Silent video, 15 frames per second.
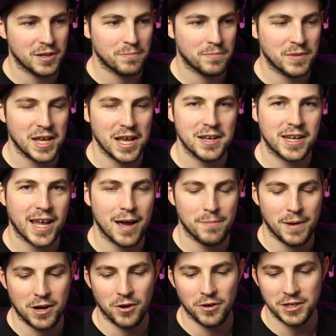the end cap
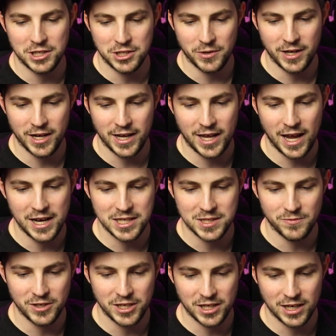back on and doing it again
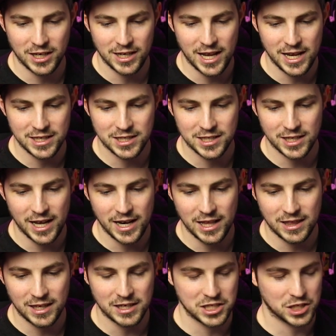isn't really going to lend
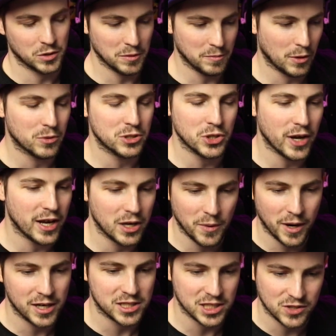anything to it, but we'll do it
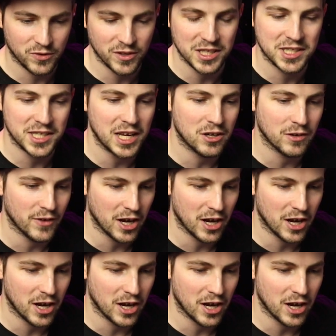anyway, just for the sake of